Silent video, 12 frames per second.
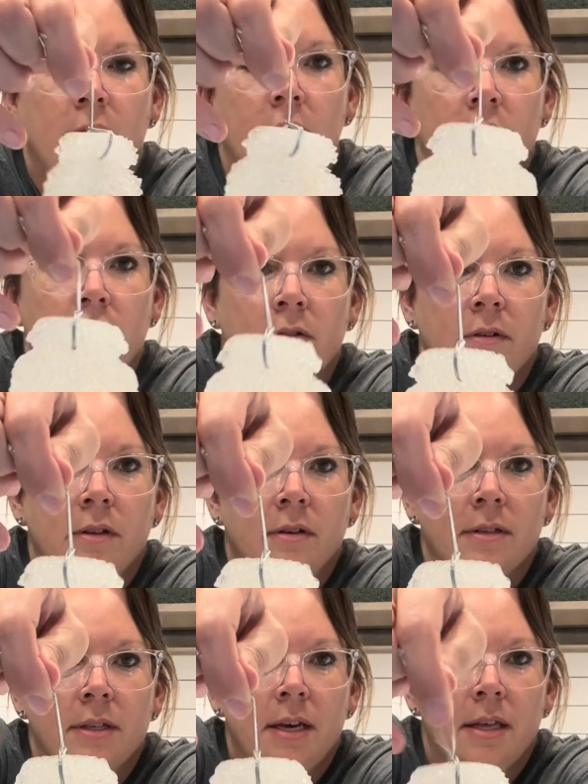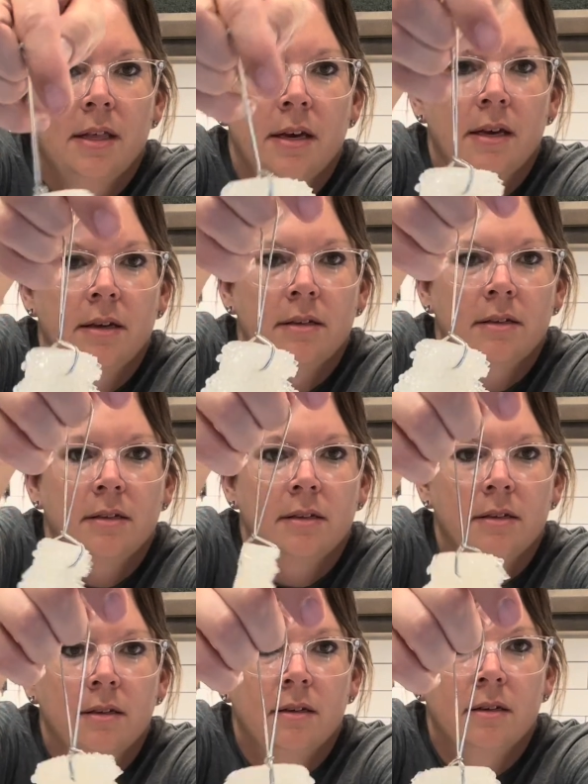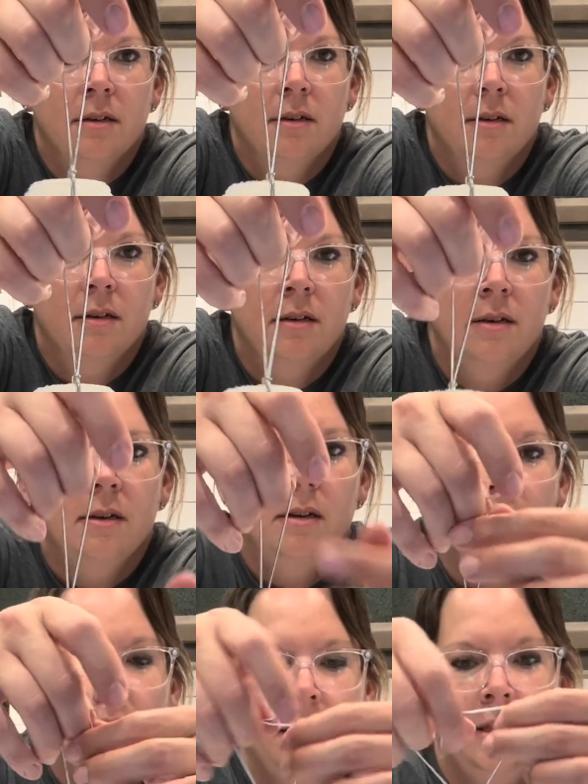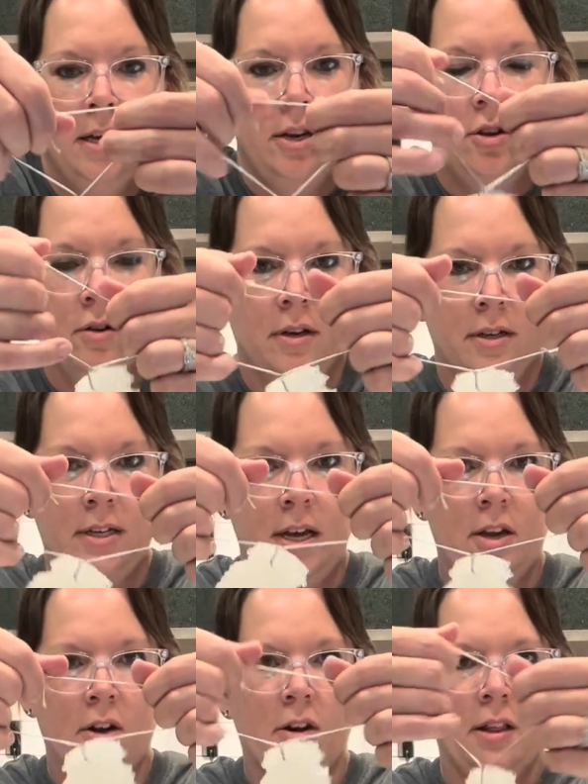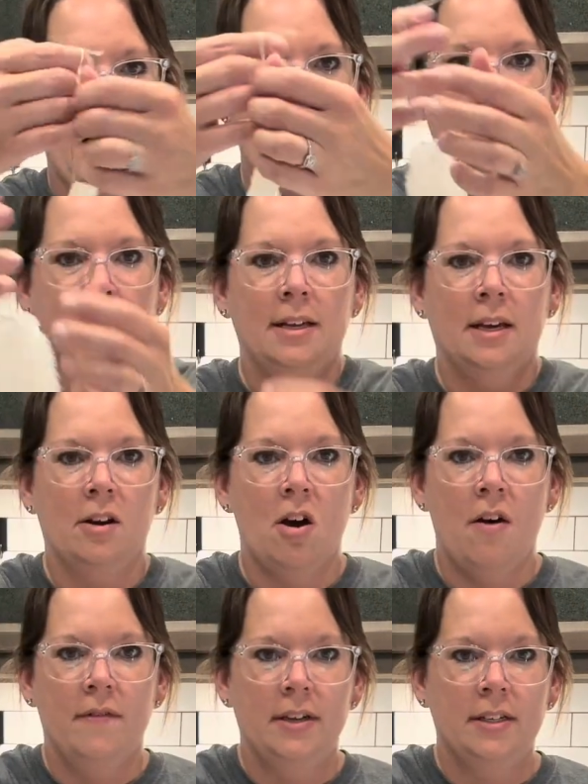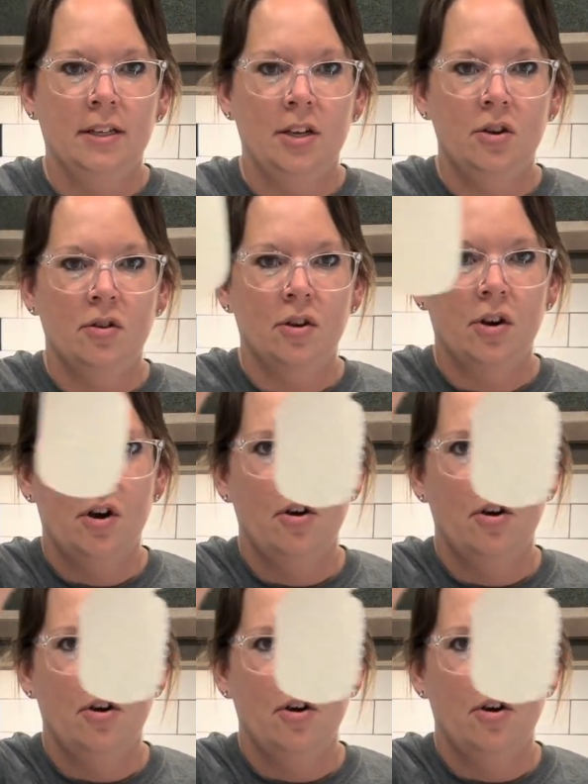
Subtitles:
So it looks like this. And then you can take your elastic, and obviously you can go